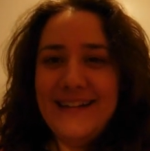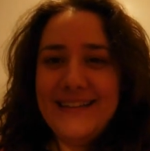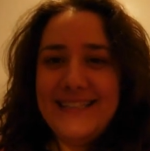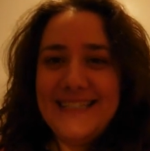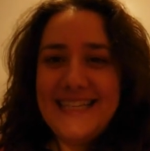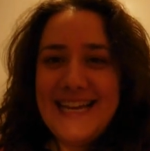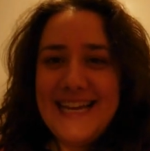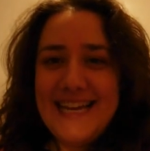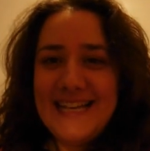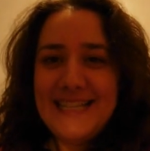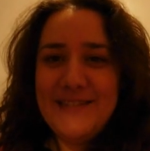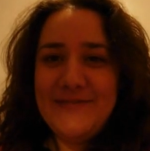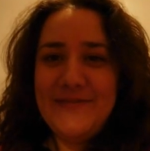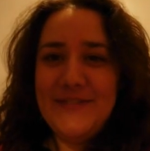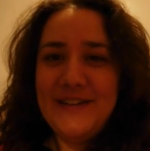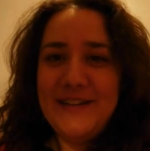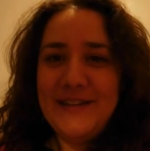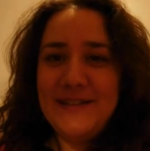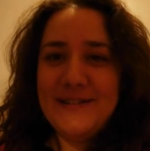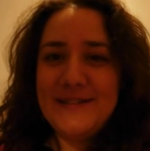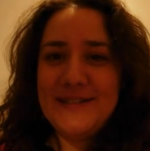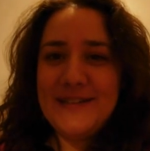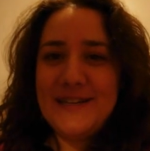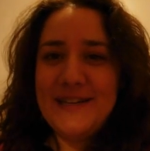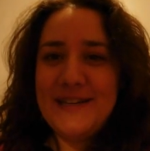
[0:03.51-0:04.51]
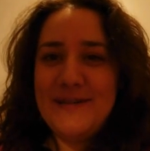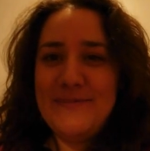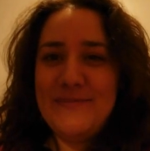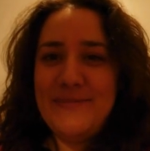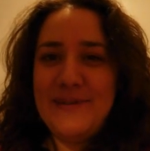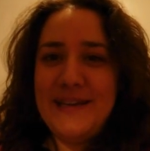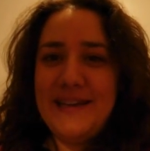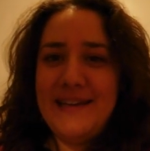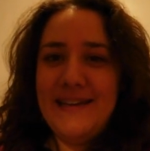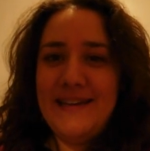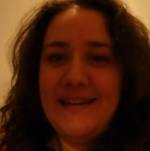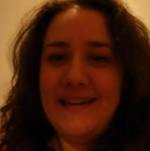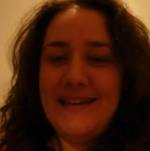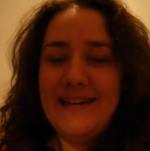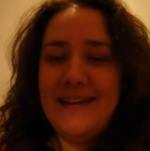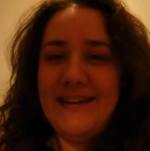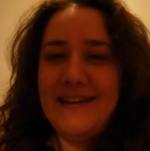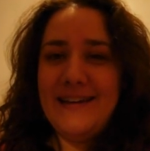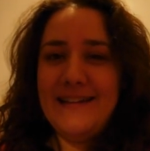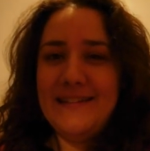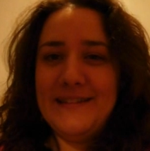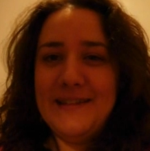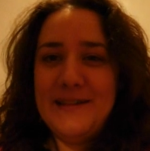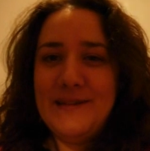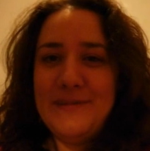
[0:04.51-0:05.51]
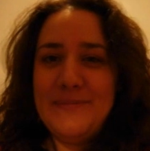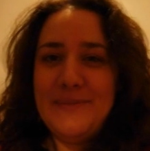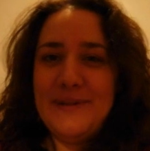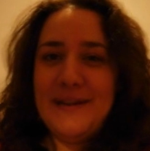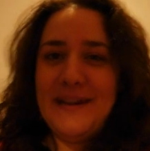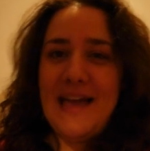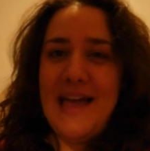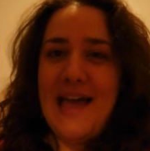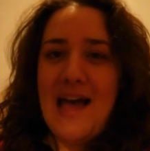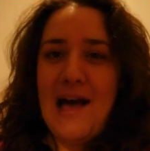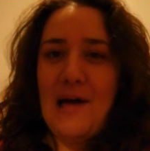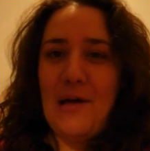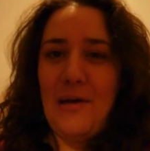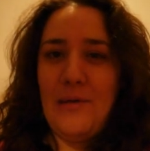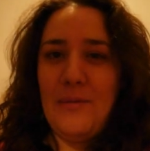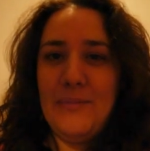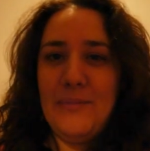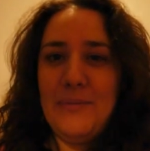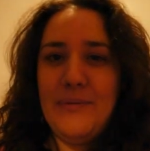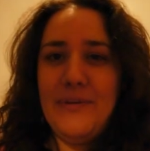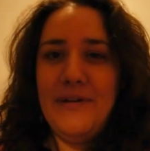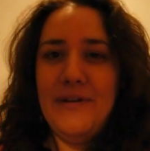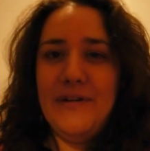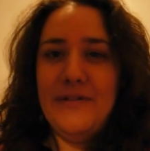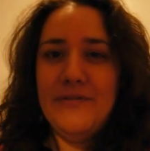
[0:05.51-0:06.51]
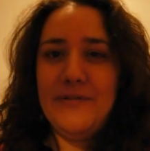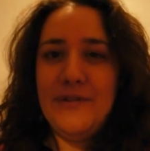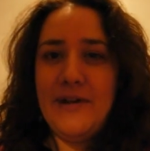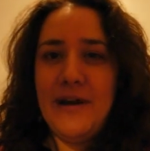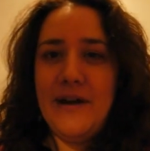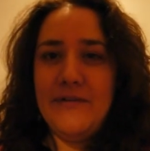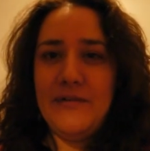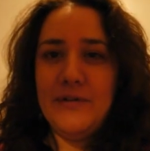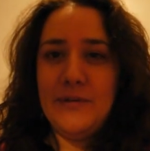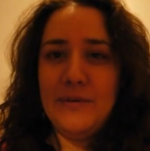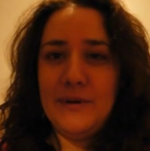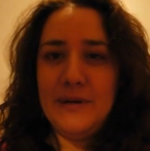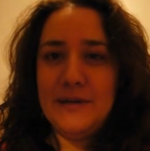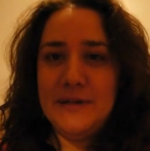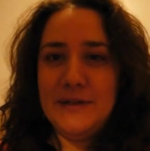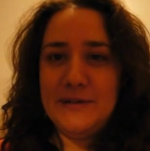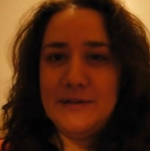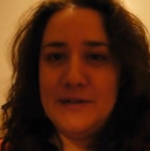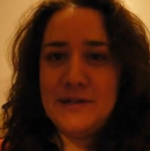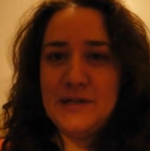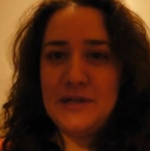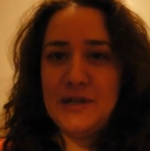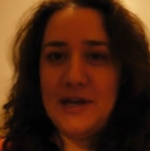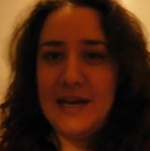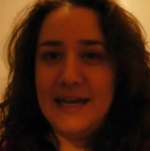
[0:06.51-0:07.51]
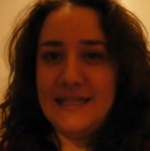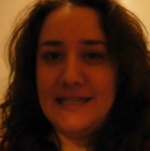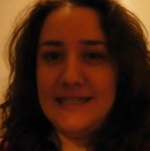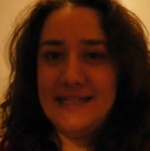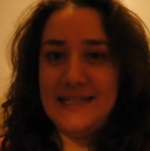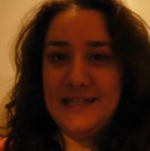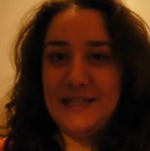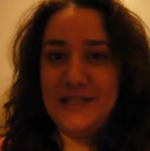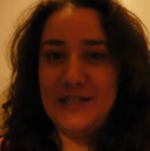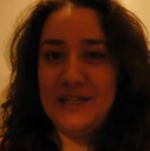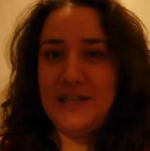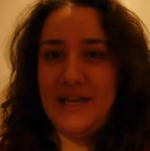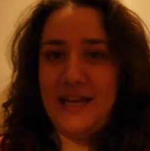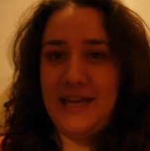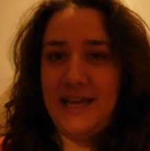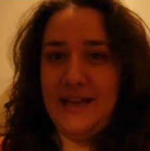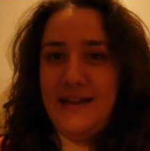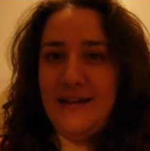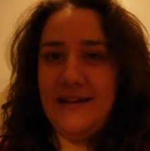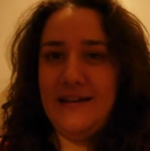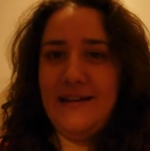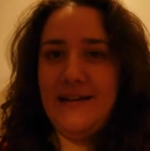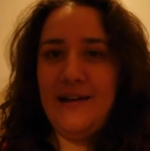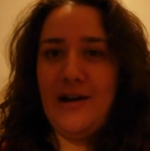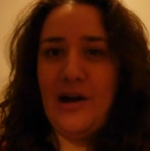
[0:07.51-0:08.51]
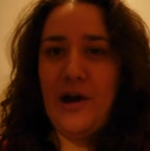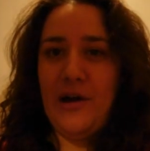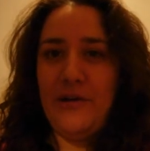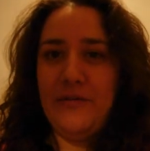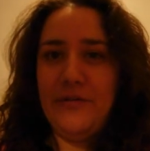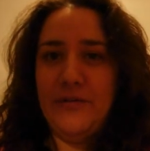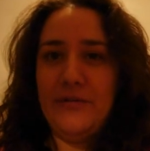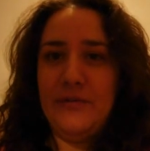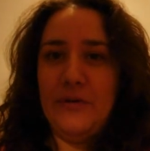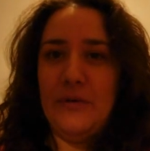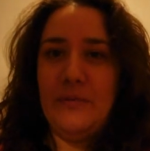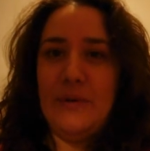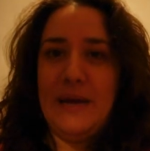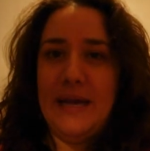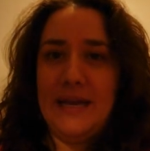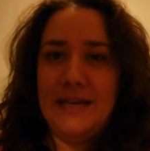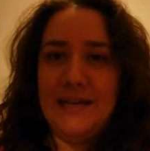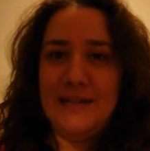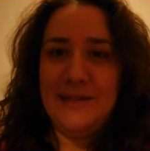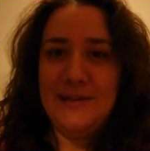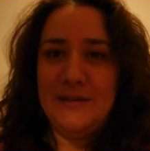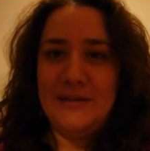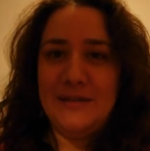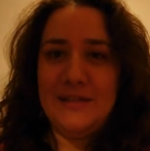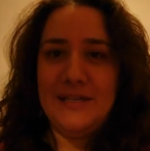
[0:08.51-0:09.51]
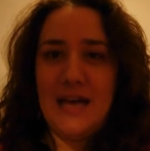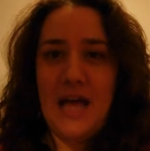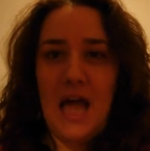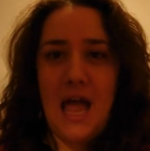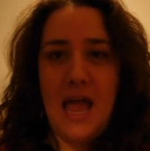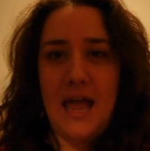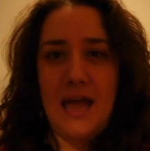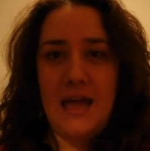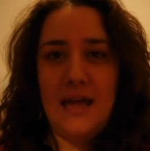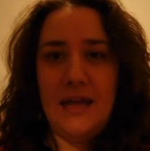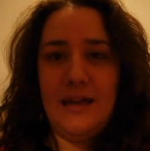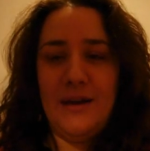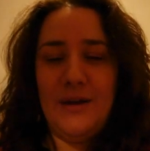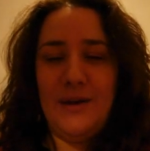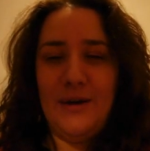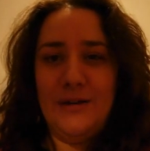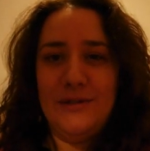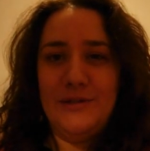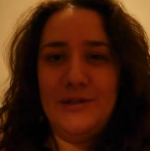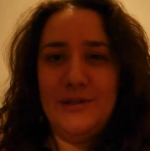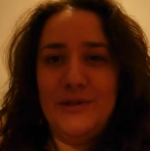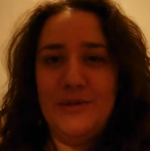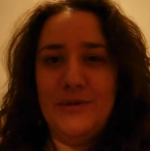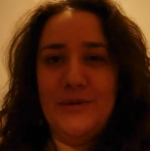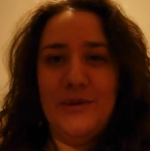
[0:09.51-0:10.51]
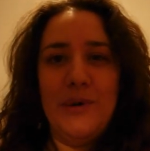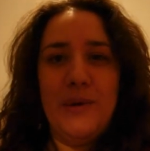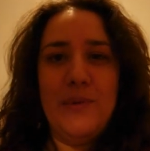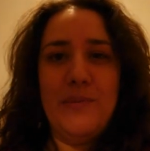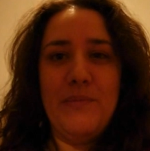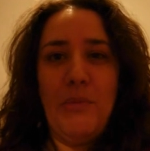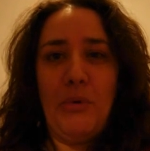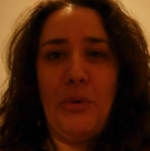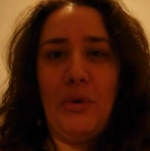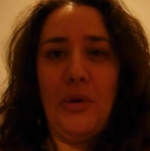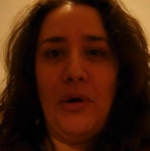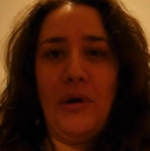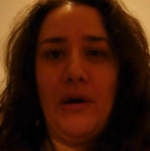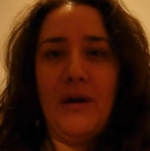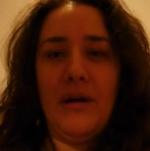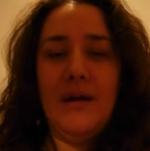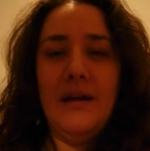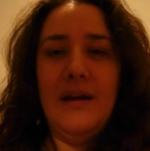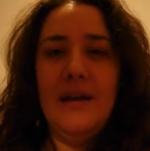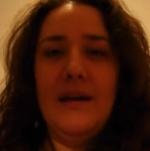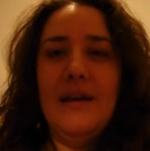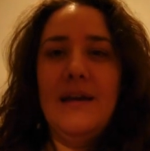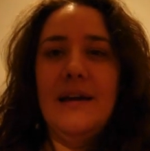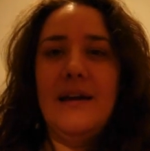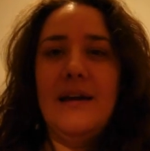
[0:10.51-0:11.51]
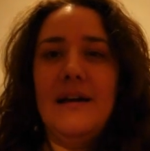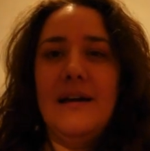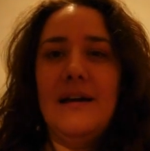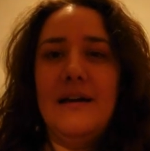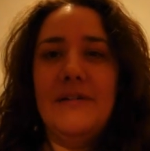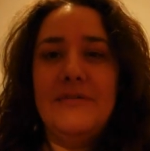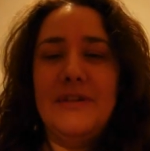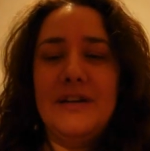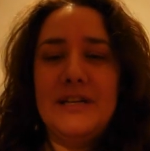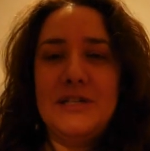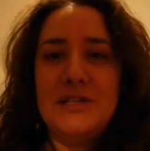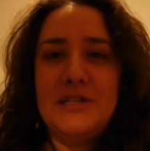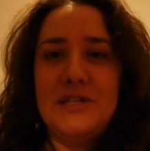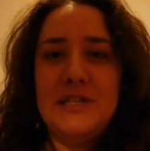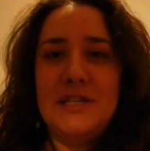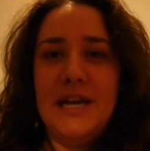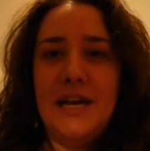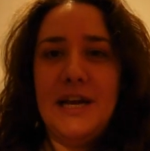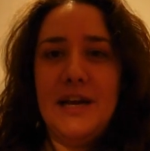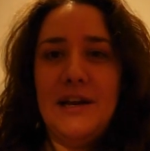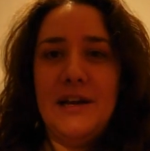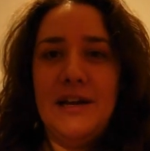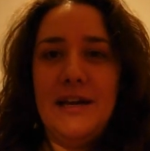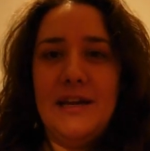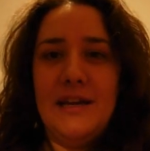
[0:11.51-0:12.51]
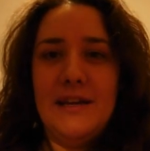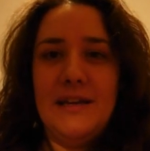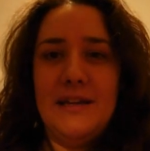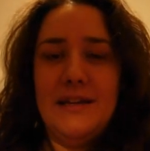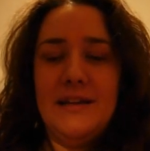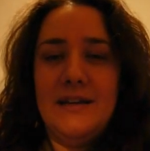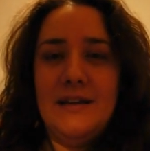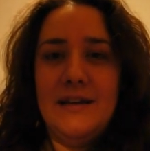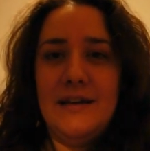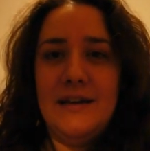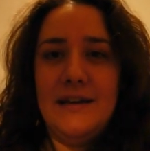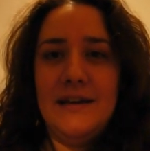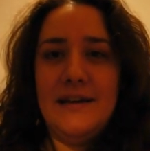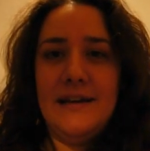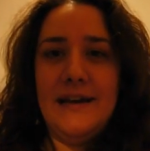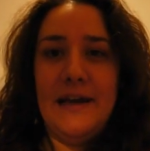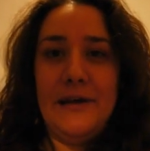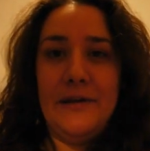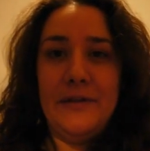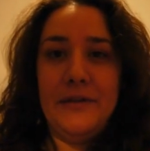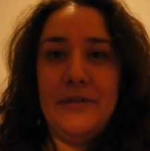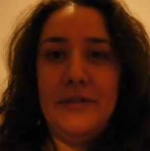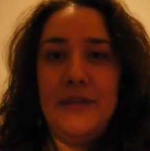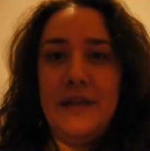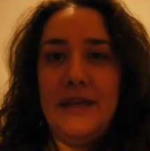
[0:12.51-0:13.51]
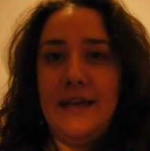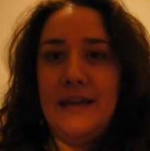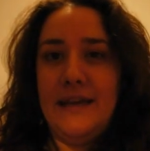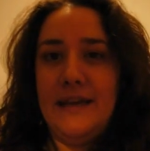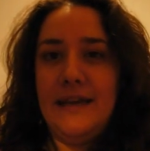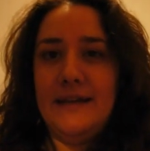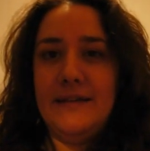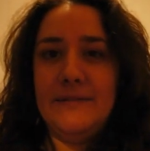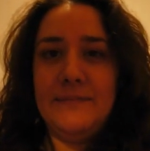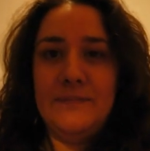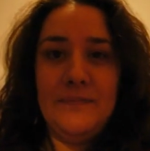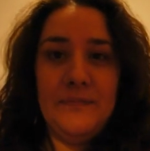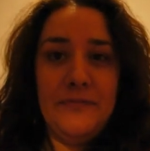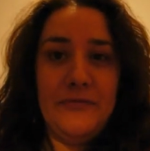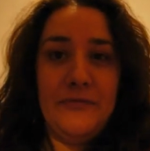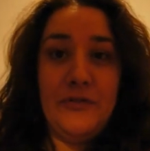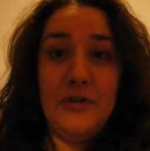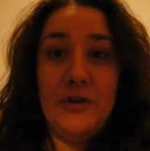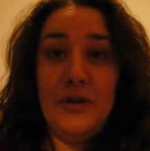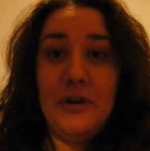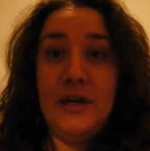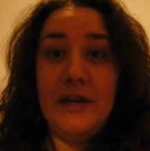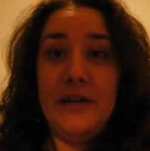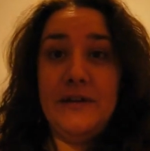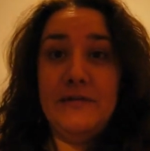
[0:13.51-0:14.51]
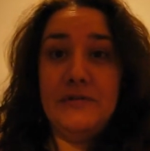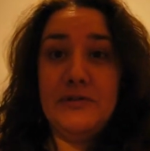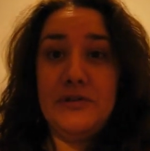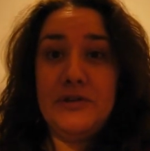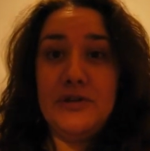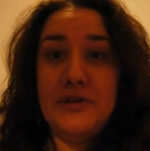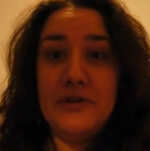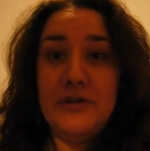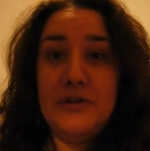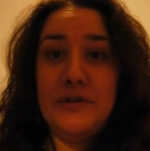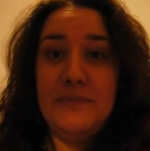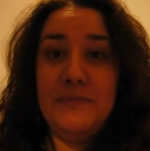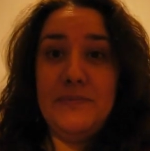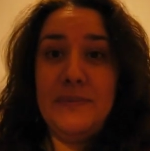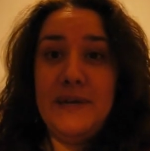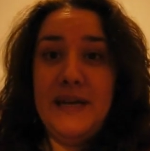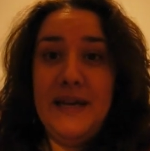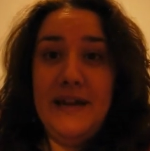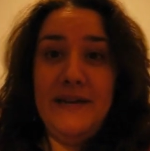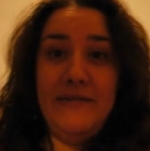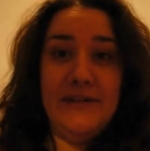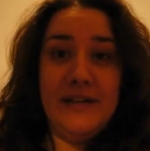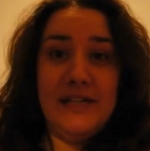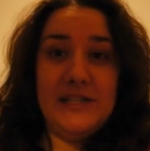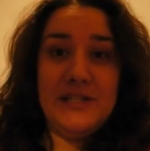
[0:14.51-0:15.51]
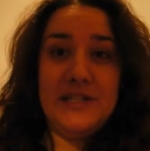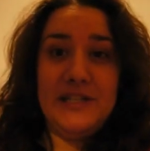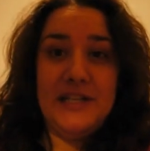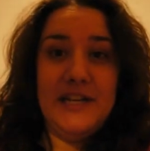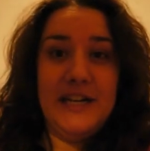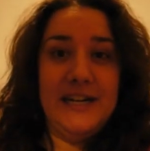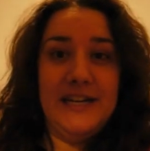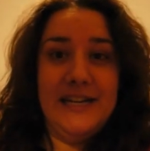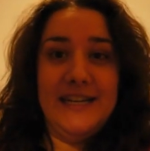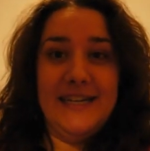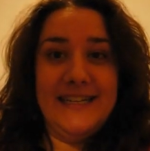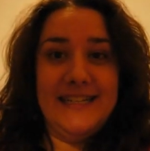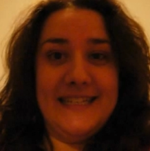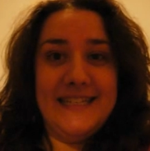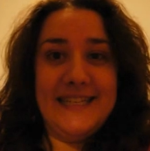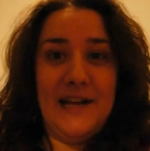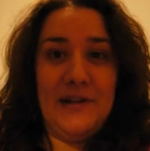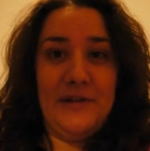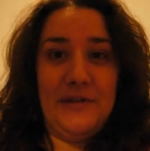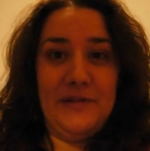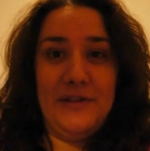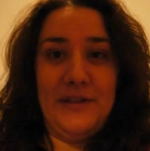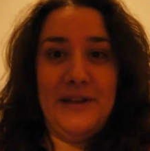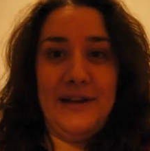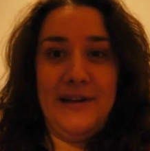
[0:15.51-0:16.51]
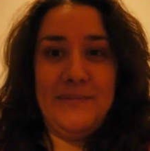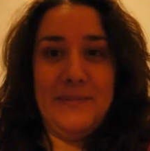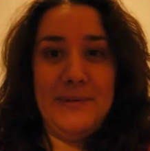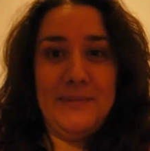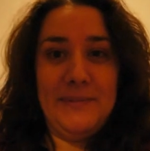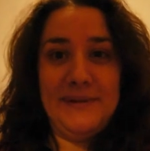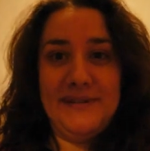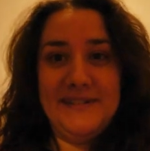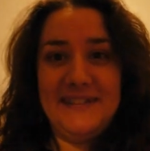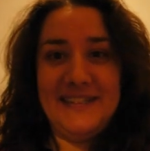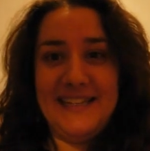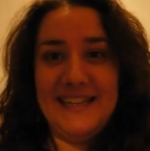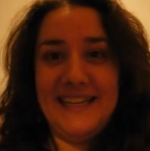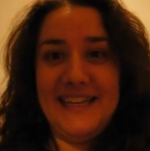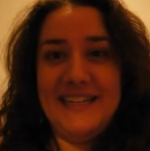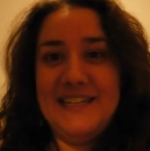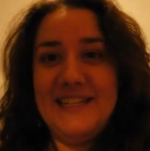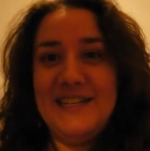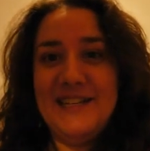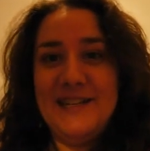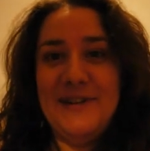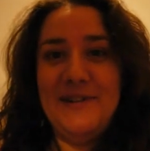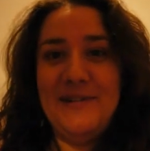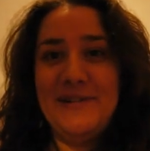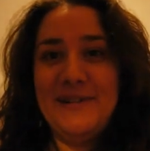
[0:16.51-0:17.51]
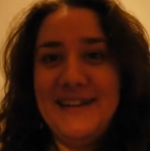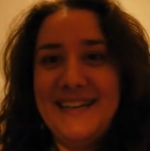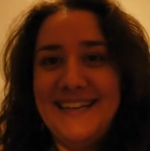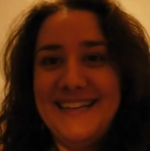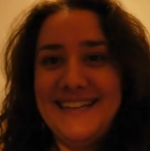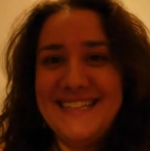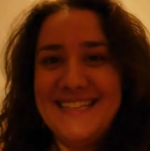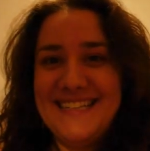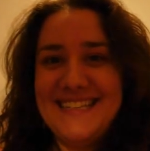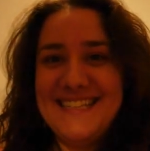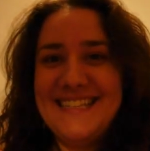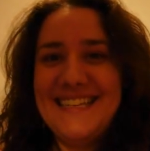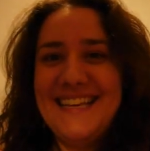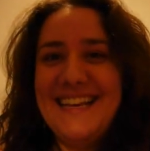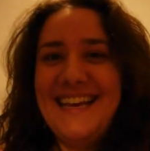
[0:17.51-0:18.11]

Today's video is going to be a little bit of help for everyone who's transitioning off of a regular diet onto a more vegetarian, healthy. If you're not even sure that being a vegetarian is healthy, I'm about to let you know it is.